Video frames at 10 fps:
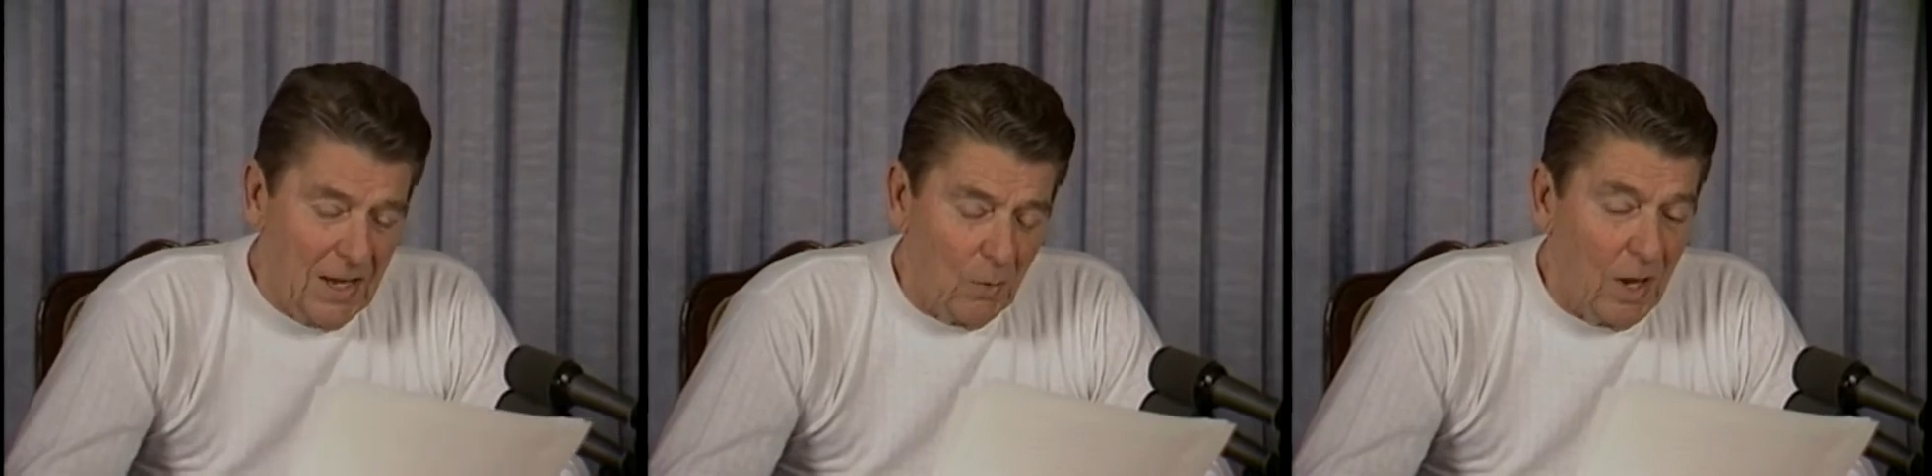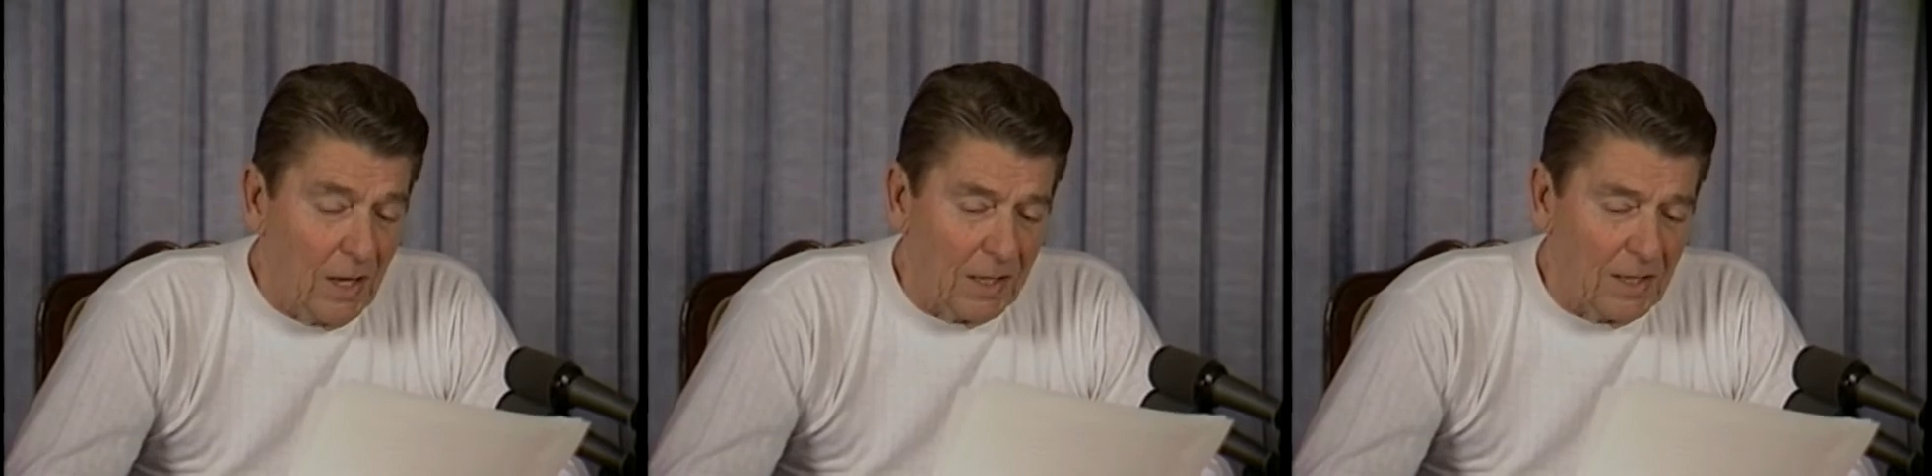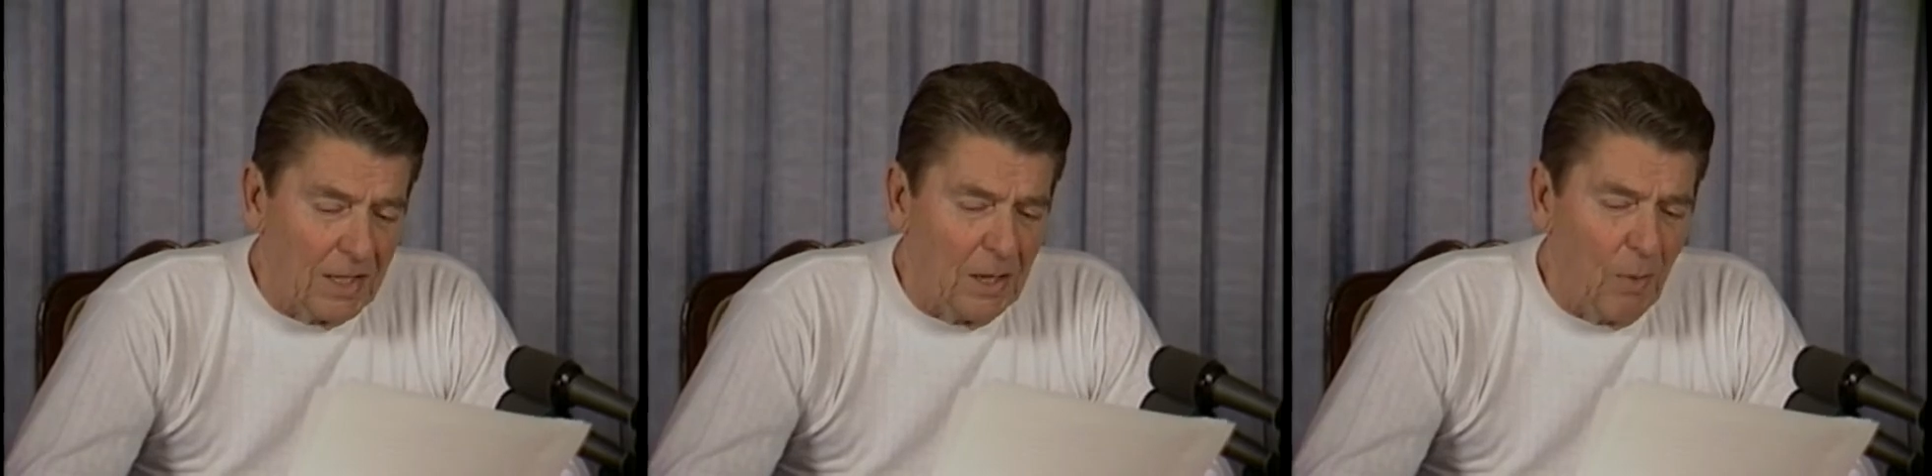Well,
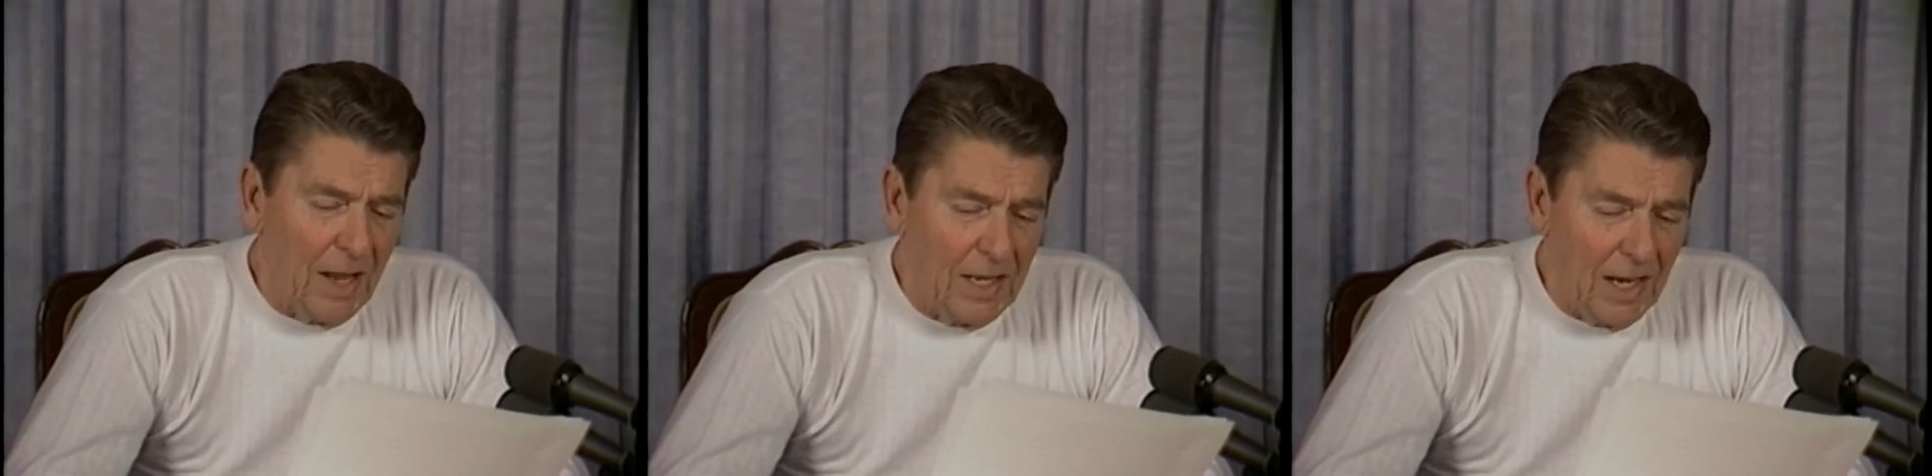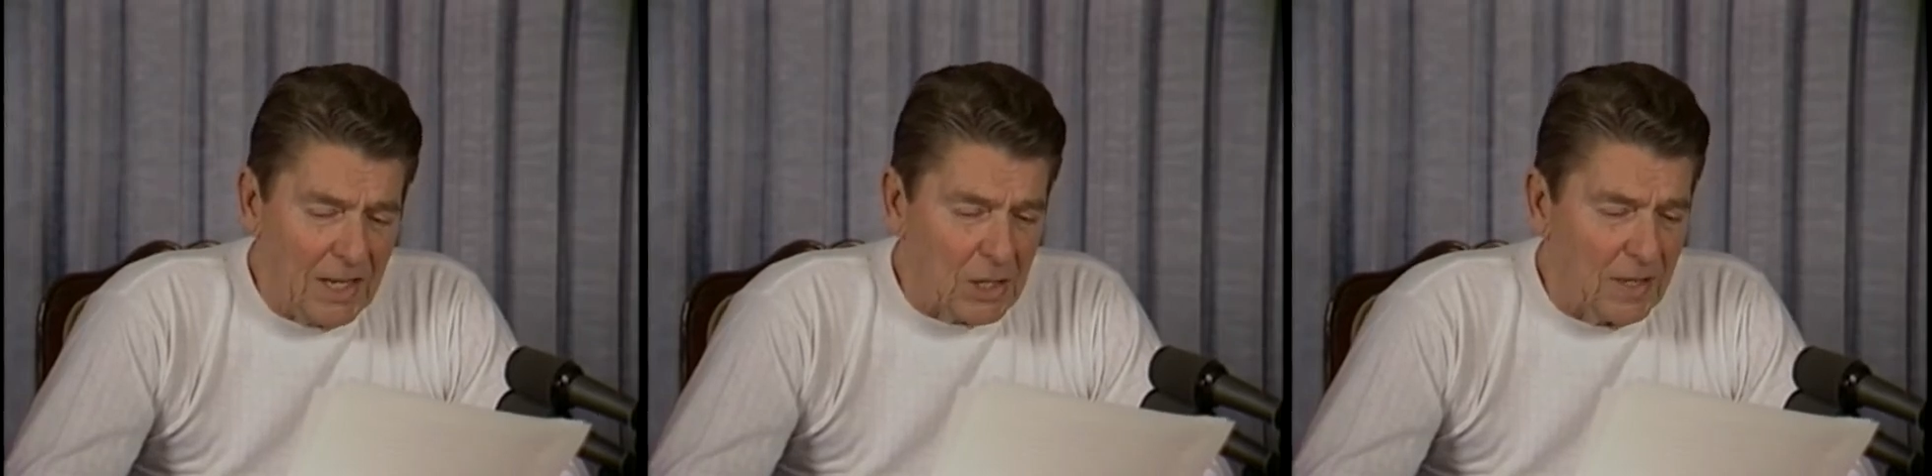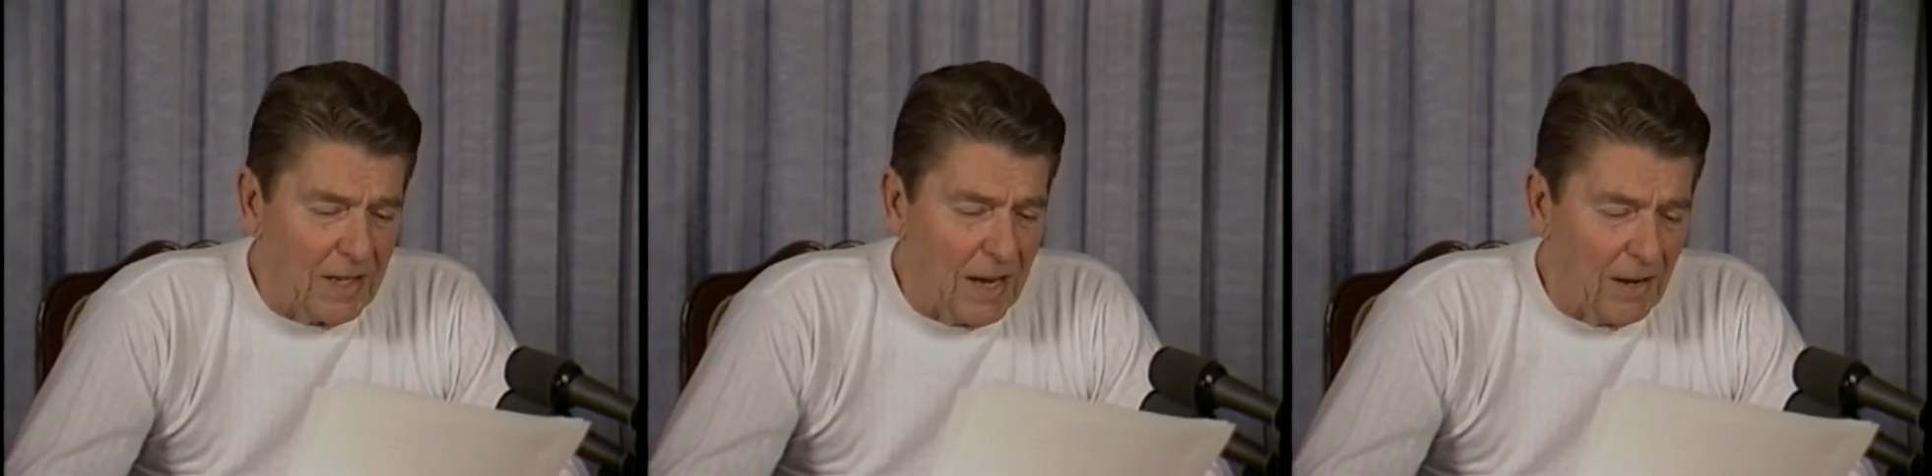the deregulation
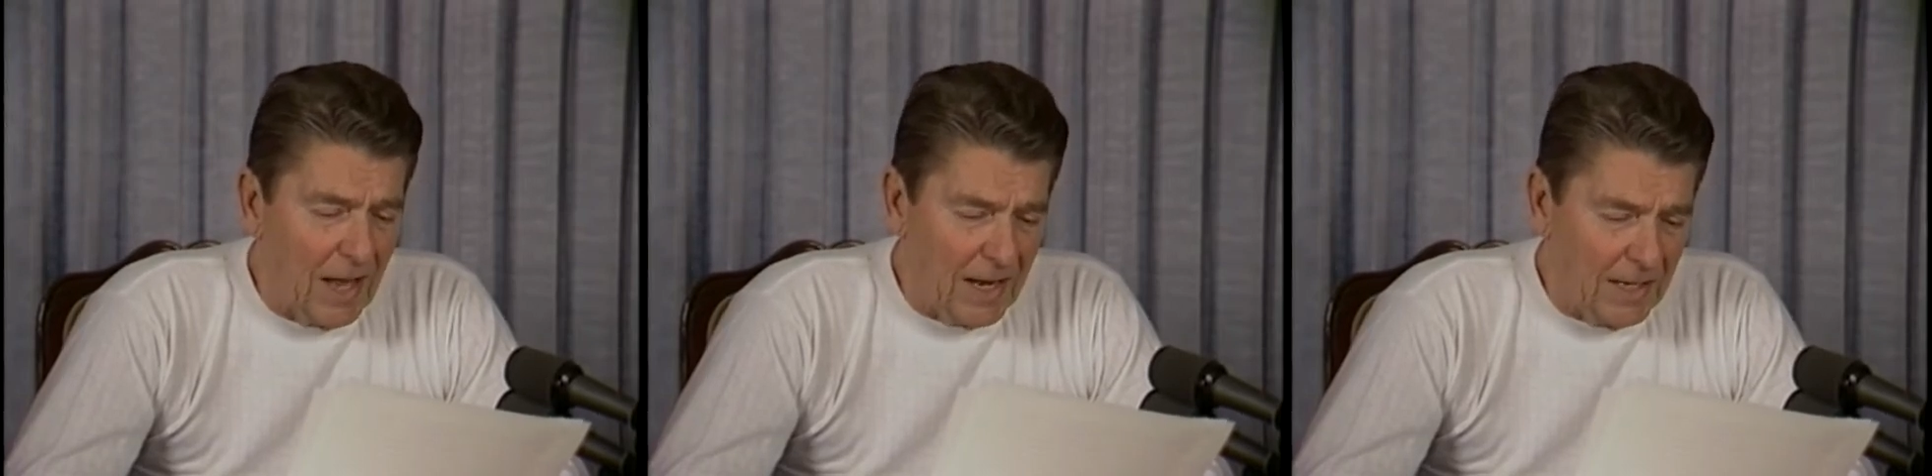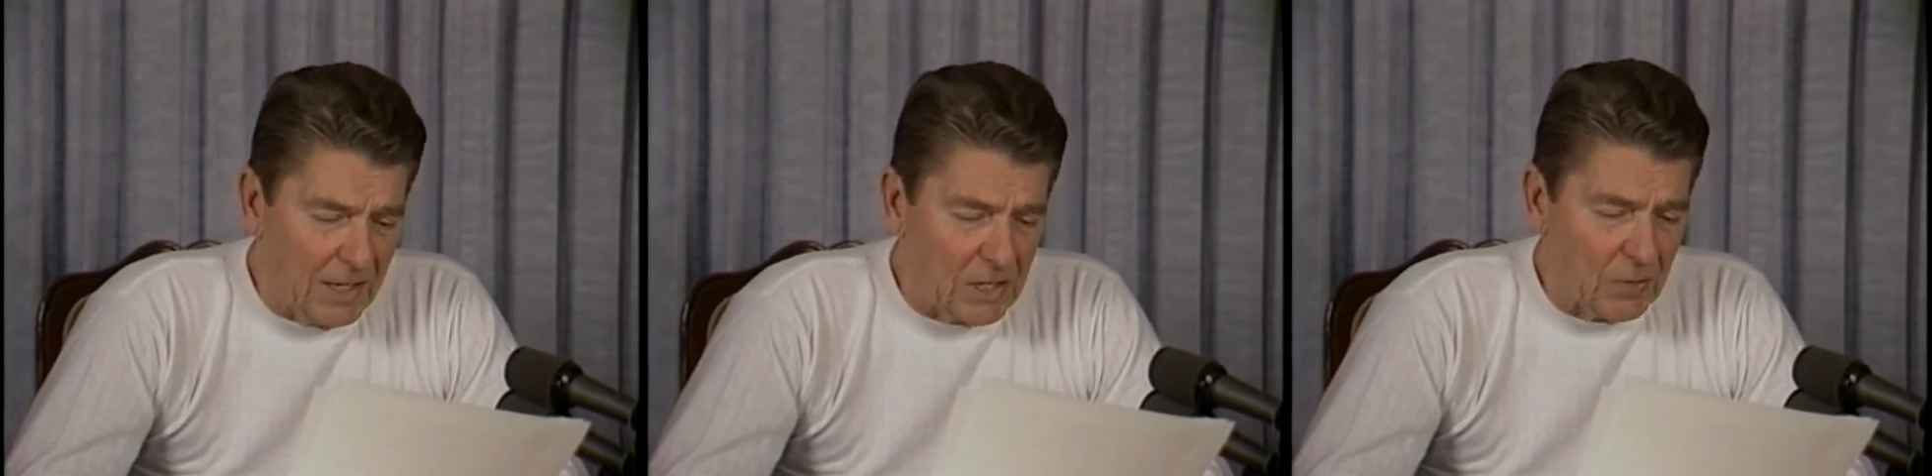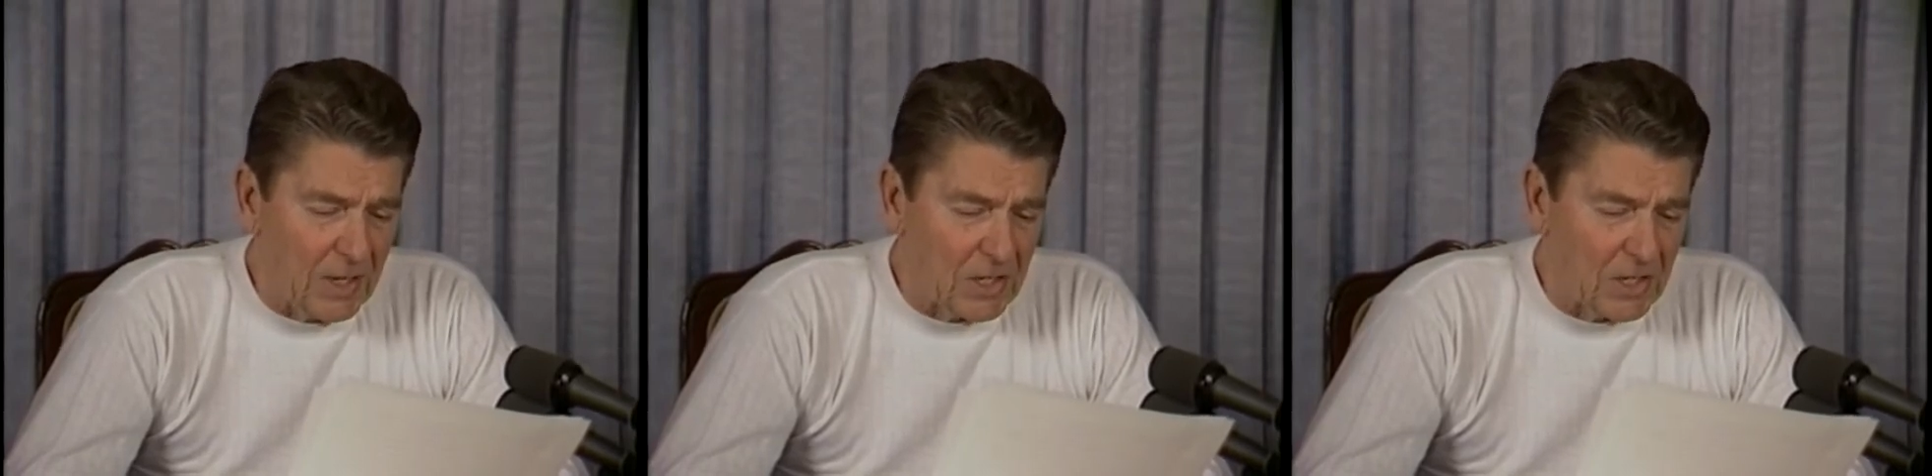of the airline industry